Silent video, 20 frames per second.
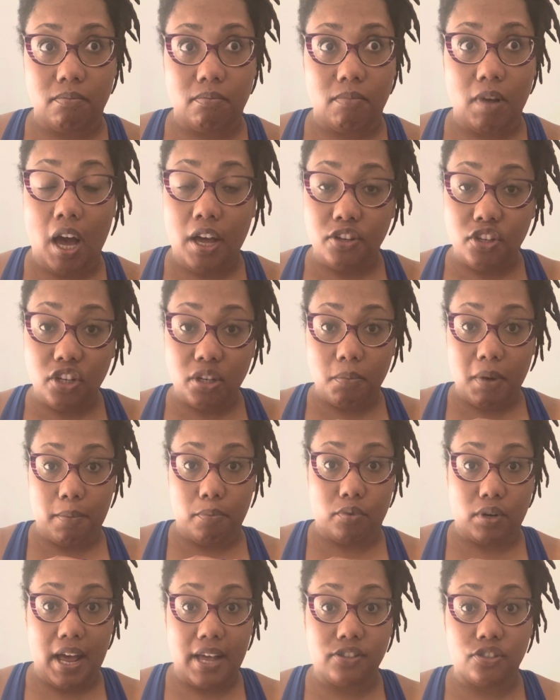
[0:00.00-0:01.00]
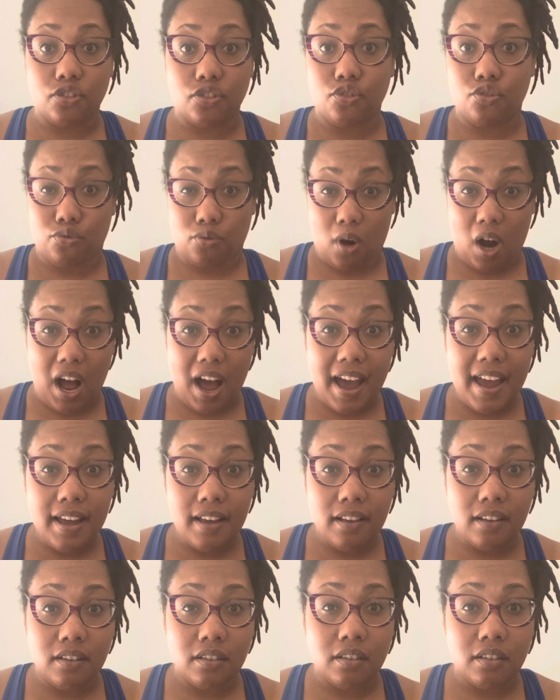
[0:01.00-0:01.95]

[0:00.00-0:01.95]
under my breasts dry.